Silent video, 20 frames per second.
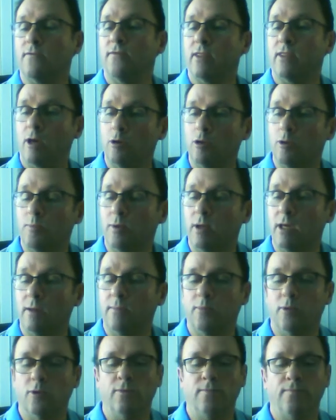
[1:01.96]
for those
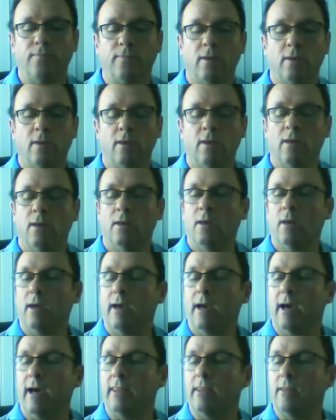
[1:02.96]
people,
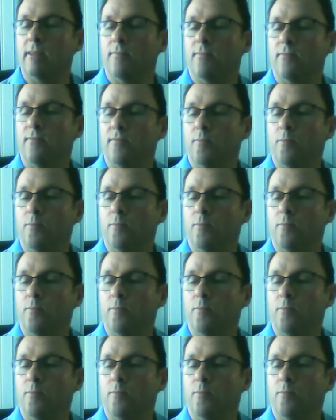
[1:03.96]
and the